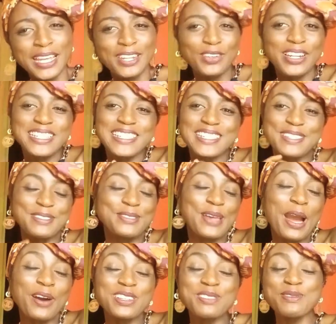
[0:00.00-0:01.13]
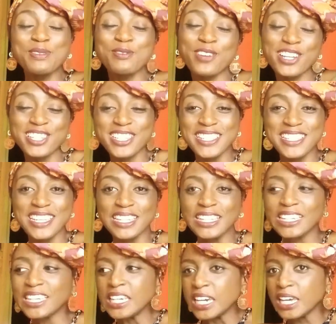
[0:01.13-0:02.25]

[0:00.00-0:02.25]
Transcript: Nella says, "I want to be a fashion designer."